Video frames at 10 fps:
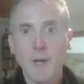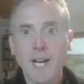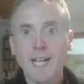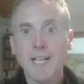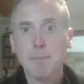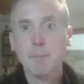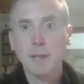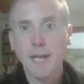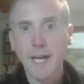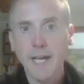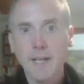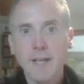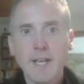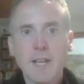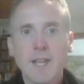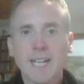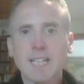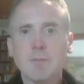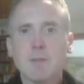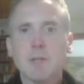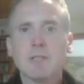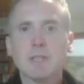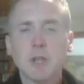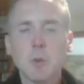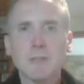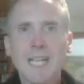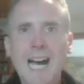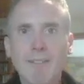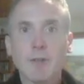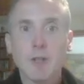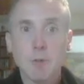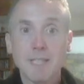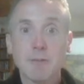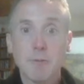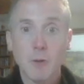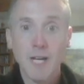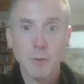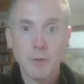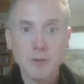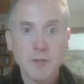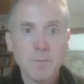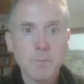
When I click play, that gives me the result after 24 hours,